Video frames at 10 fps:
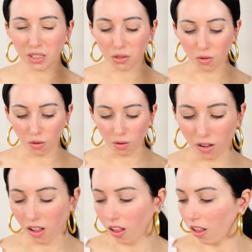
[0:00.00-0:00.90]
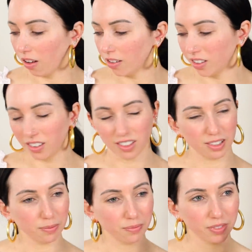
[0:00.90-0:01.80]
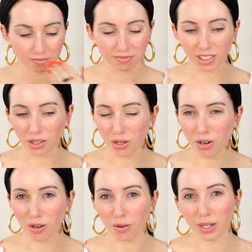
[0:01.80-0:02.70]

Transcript: Oh, oh, oh. Oh,